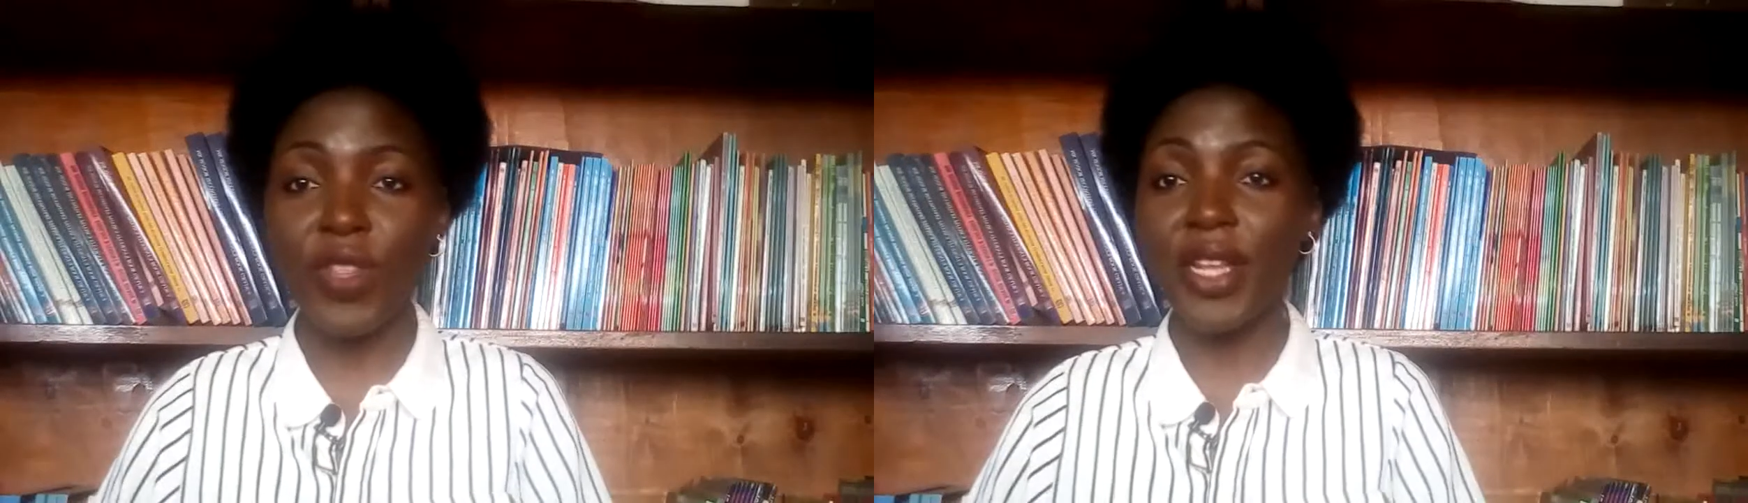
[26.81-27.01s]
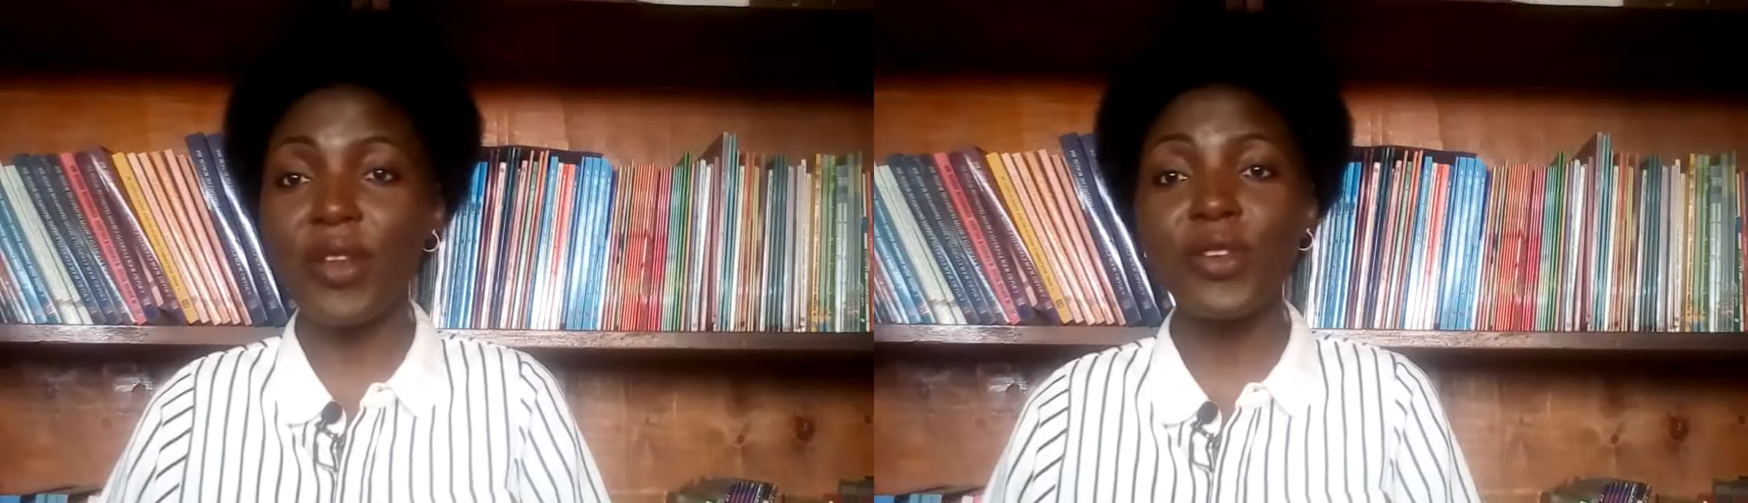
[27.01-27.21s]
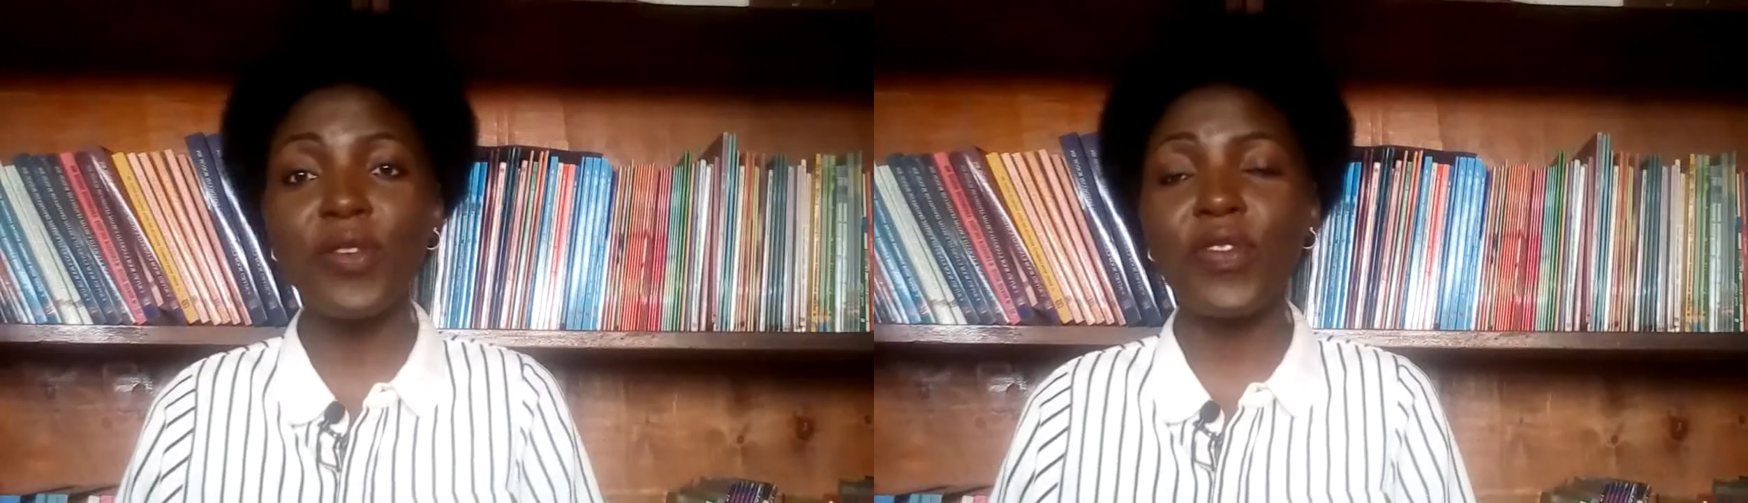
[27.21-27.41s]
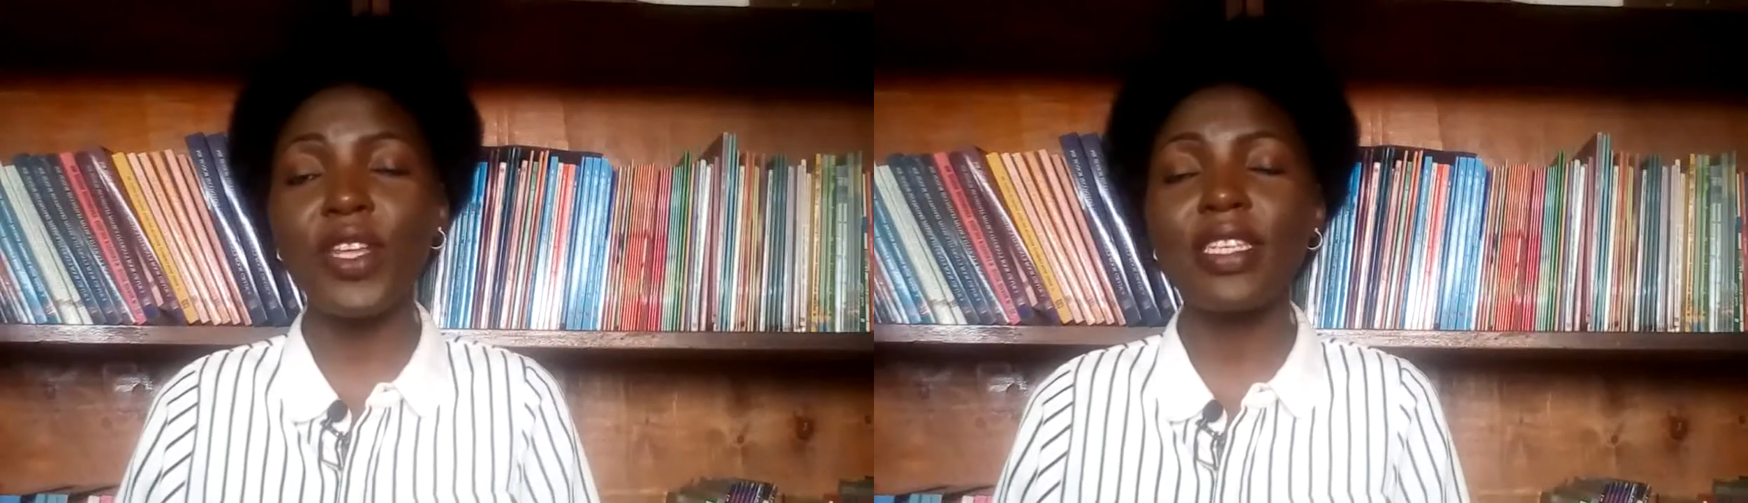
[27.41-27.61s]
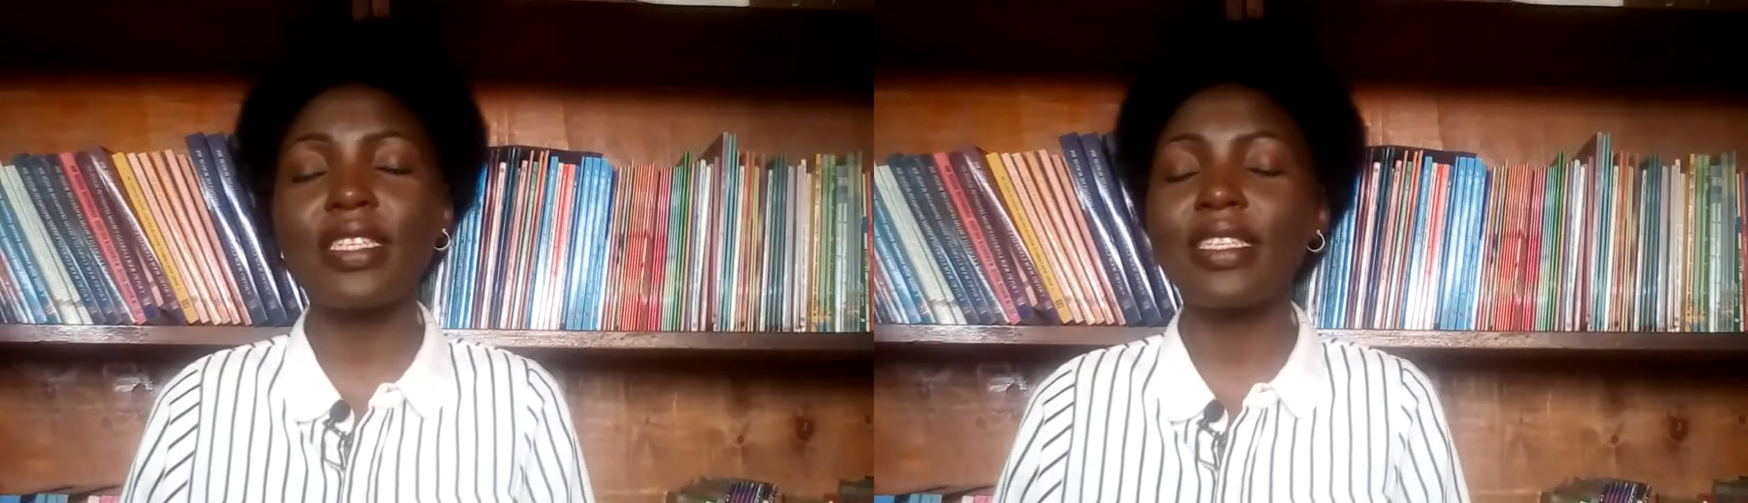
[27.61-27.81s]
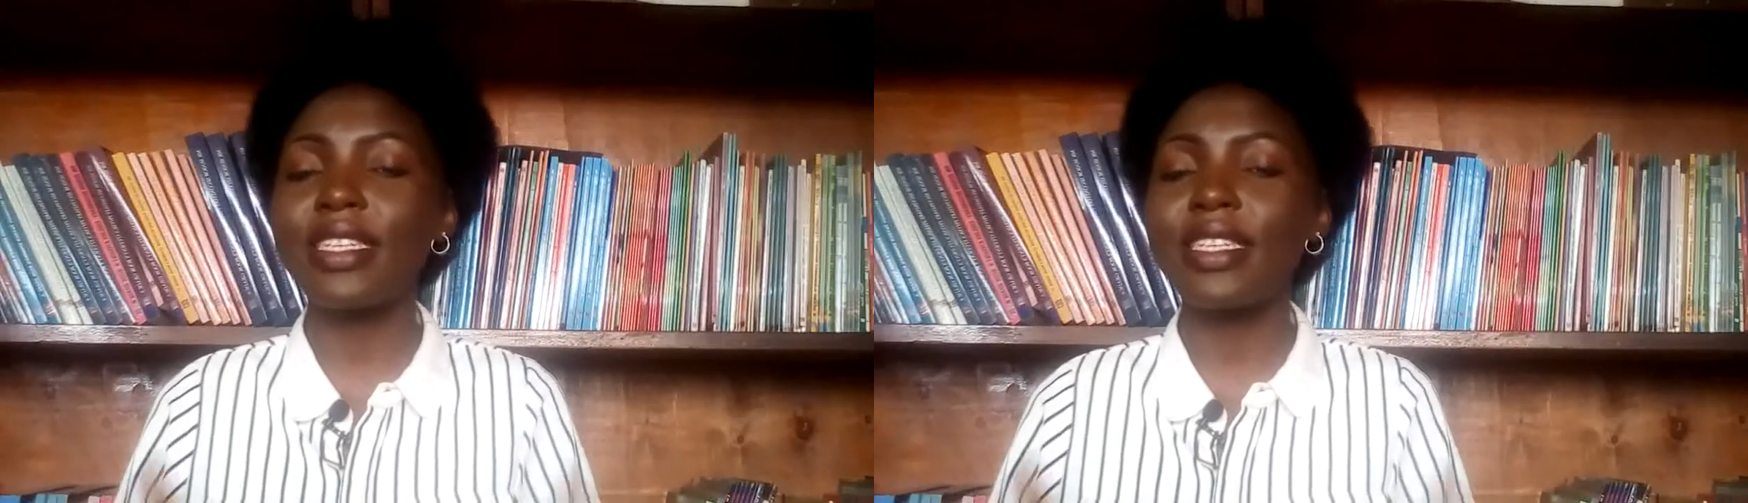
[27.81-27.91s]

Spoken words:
with a lot of things,